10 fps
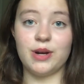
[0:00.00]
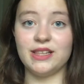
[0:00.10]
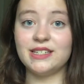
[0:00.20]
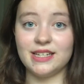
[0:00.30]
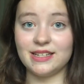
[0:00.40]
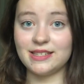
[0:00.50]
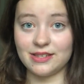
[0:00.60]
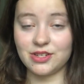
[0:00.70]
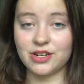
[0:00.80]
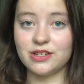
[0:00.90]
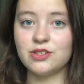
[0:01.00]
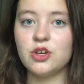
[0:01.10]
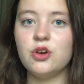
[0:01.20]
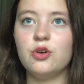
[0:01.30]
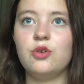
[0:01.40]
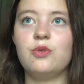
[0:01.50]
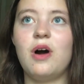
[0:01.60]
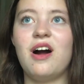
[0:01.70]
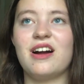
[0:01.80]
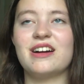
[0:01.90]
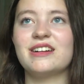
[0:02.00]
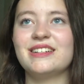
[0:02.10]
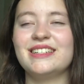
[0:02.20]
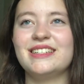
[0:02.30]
queer Latina sisters who are